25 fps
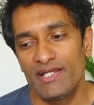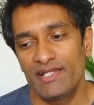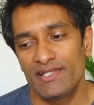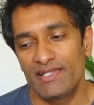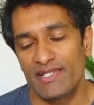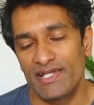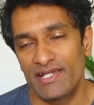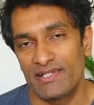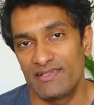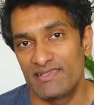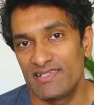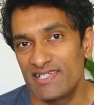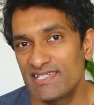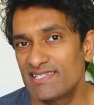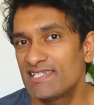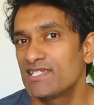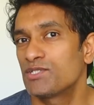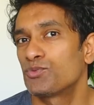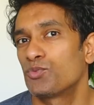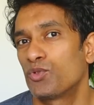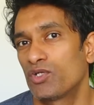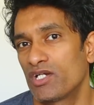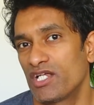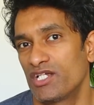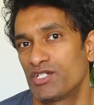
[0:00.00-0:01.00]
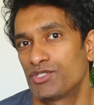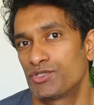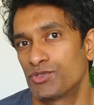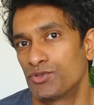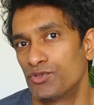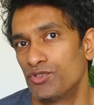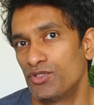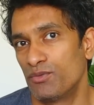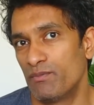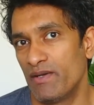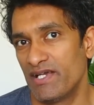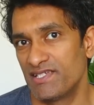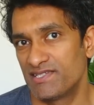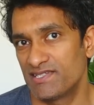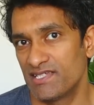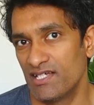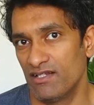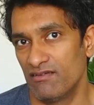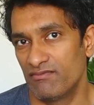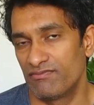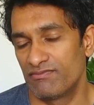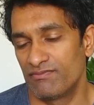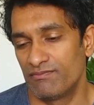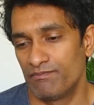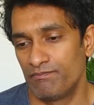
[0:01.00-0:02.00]
Then this is what I told
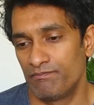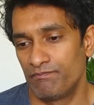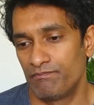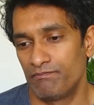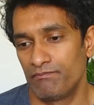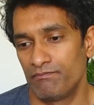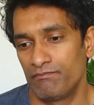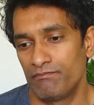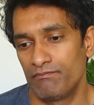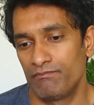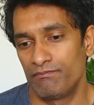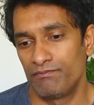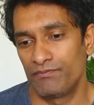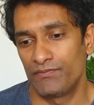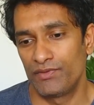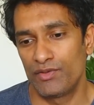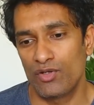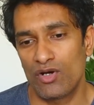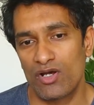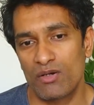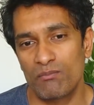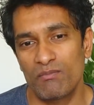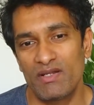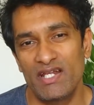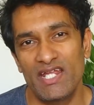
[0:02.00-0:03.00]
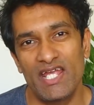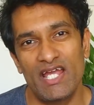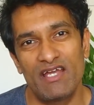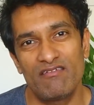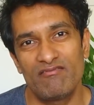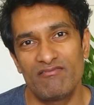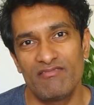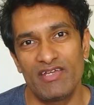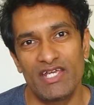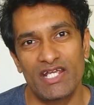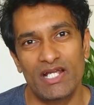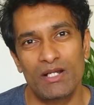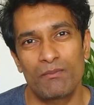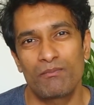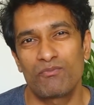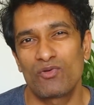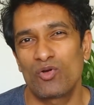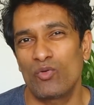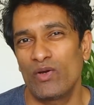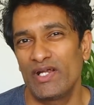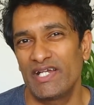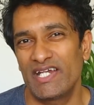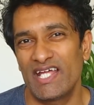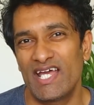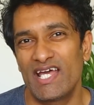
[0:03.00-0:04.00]
myself. Normally, I wake up
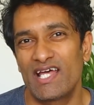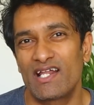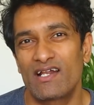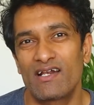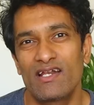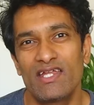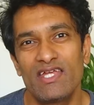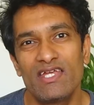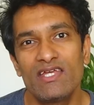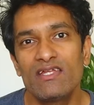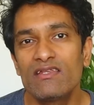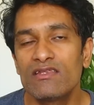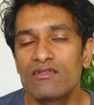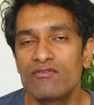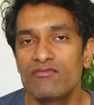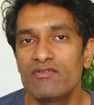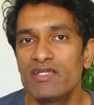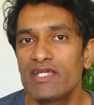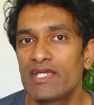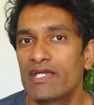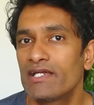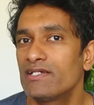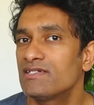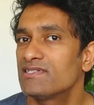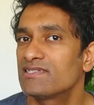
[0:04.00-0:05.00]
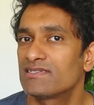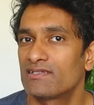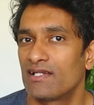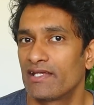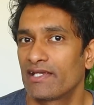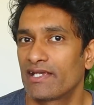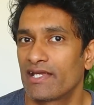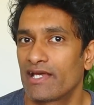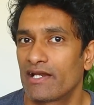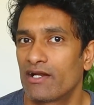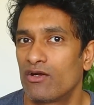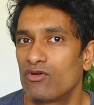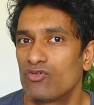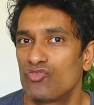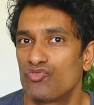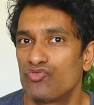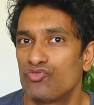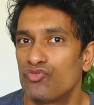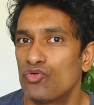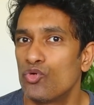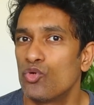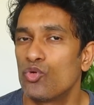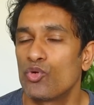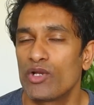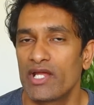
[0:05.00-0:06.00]
quite early in the weekends, like around
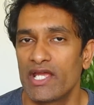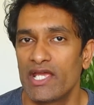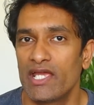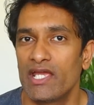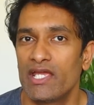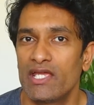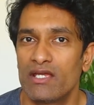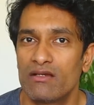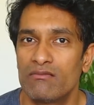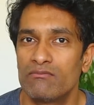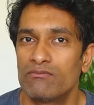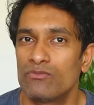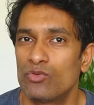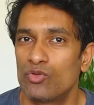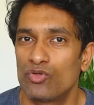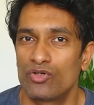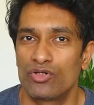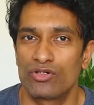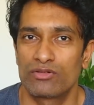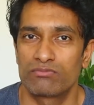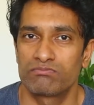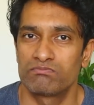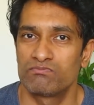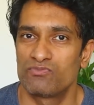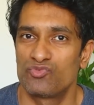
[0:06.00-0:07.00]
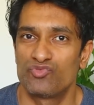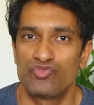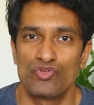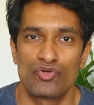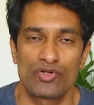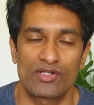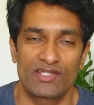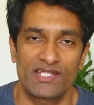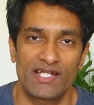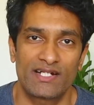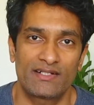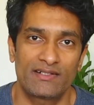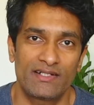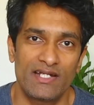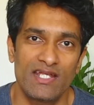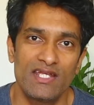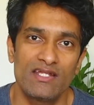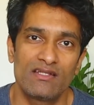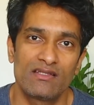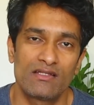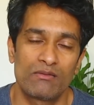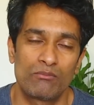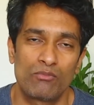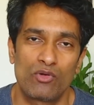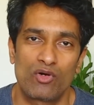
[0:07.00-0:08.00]
4 a.m. or 4:30
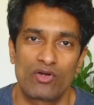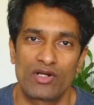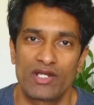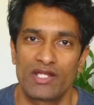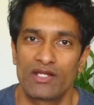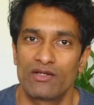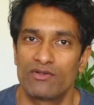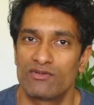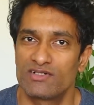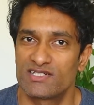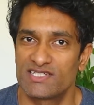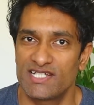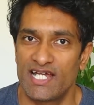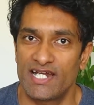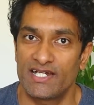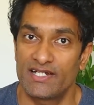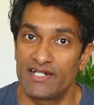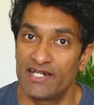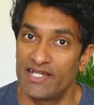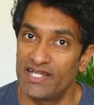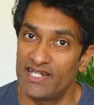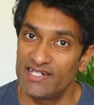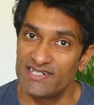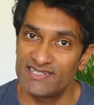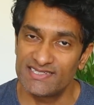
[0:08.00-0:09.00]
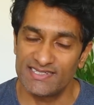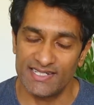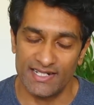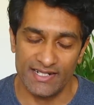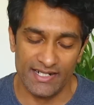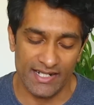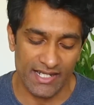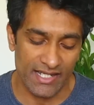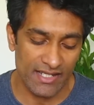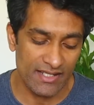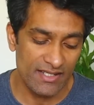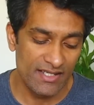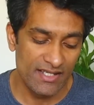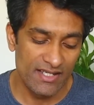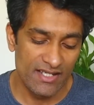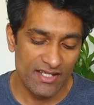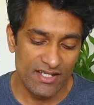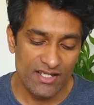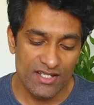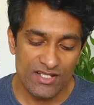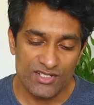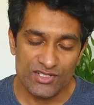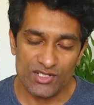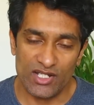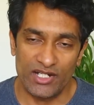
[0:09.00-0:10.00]
in the morning on Saturday and Sunday.
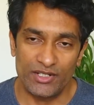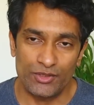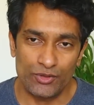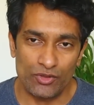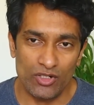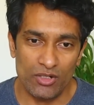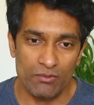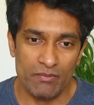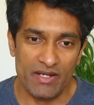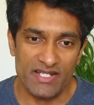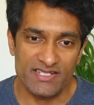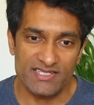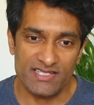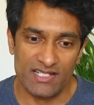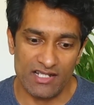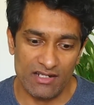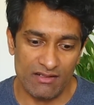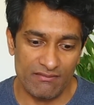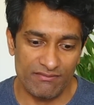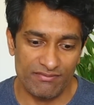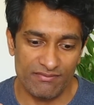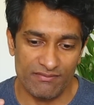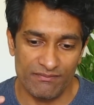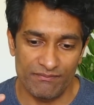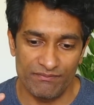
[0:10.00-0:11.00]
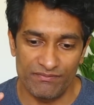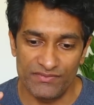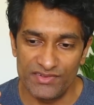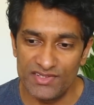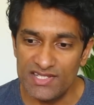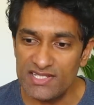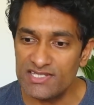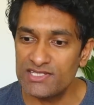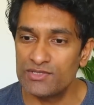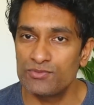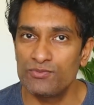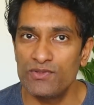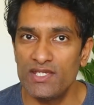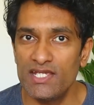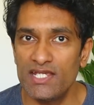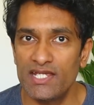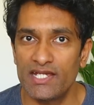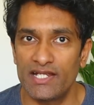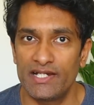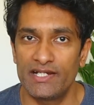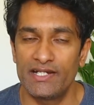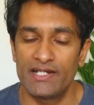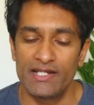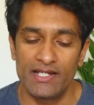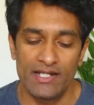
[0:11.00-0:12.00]
So I told myself, this
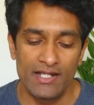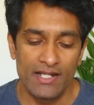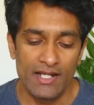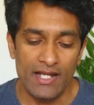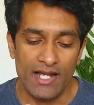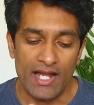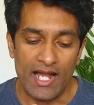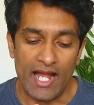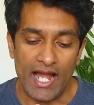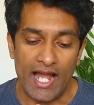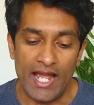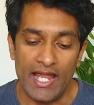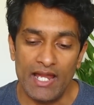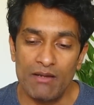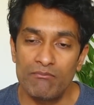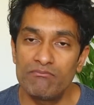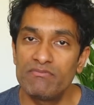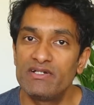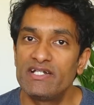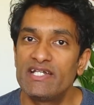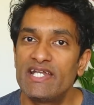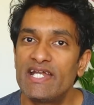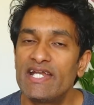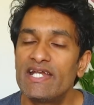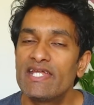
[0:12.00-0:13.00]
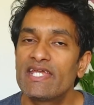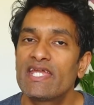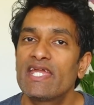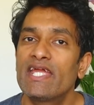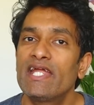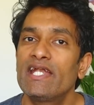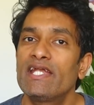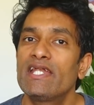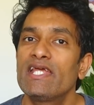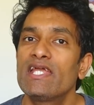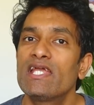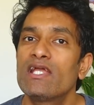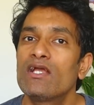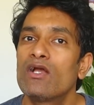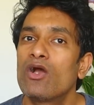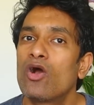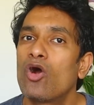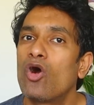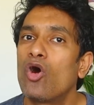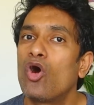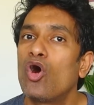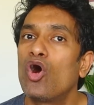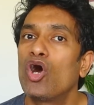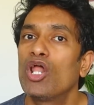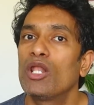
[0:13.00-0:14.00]
weekend, I am dedicating
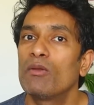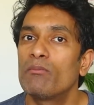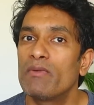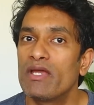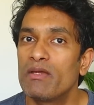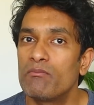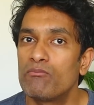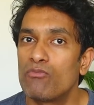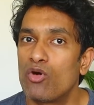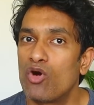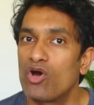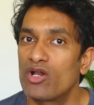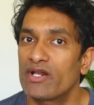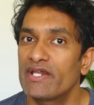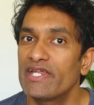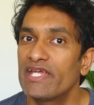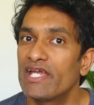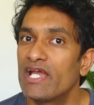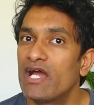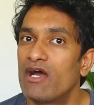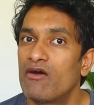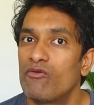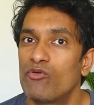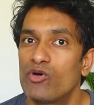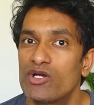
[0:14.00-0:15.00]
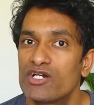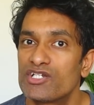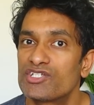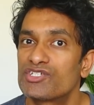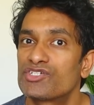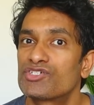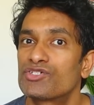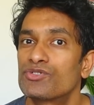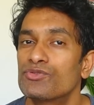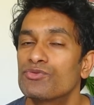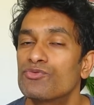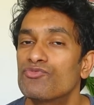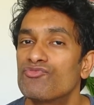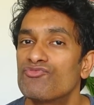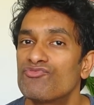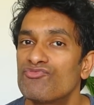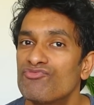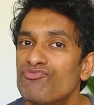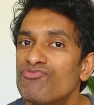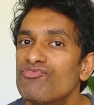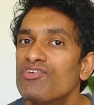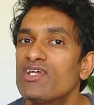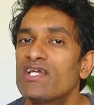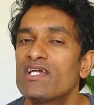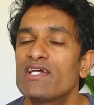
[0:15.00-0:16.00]
all my morning hours to
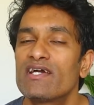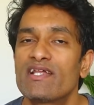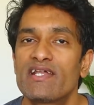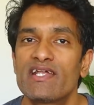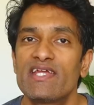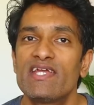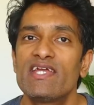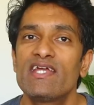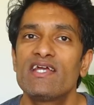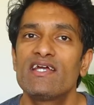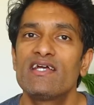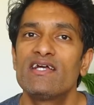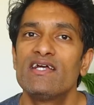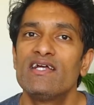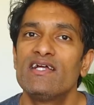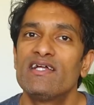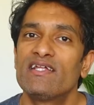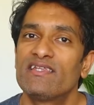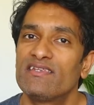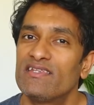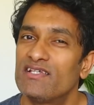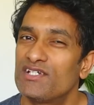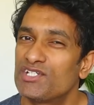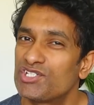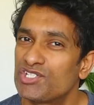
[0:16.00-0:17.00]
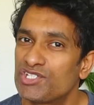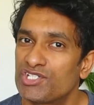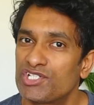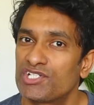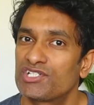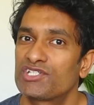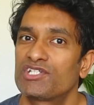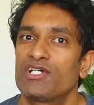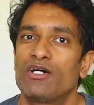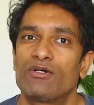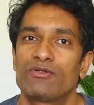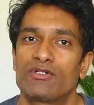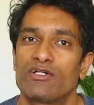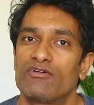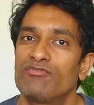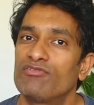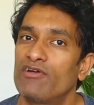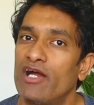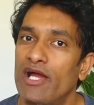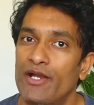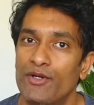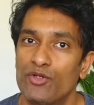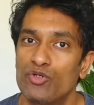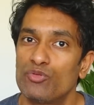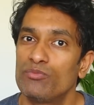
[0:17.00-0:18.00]
figuring out of
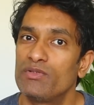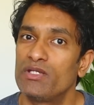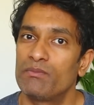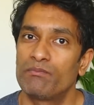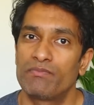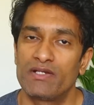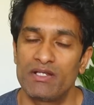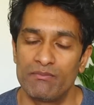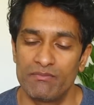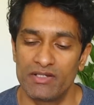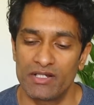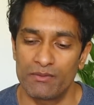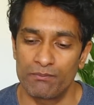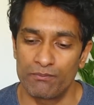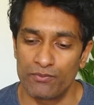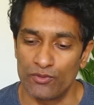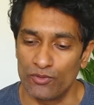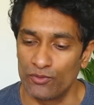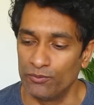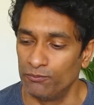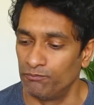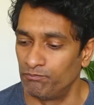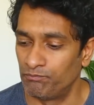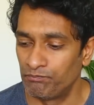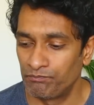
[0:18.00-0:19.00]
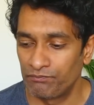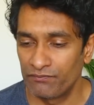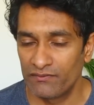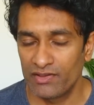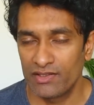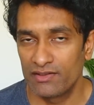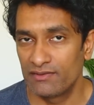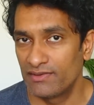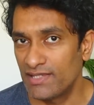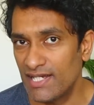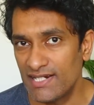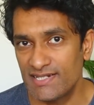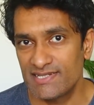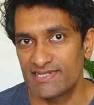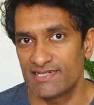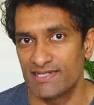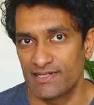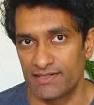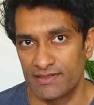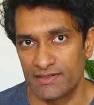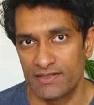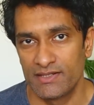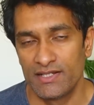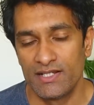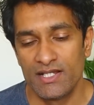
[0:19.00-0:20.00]
Adobe Premiere Pro. That's
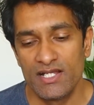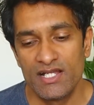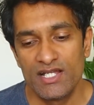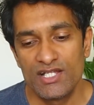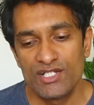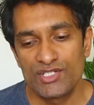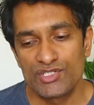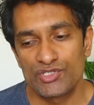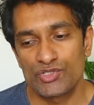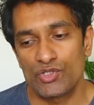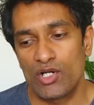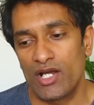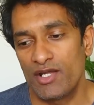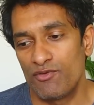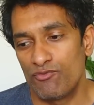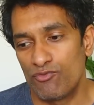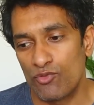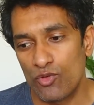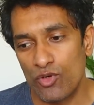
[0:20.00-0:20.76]
it. So I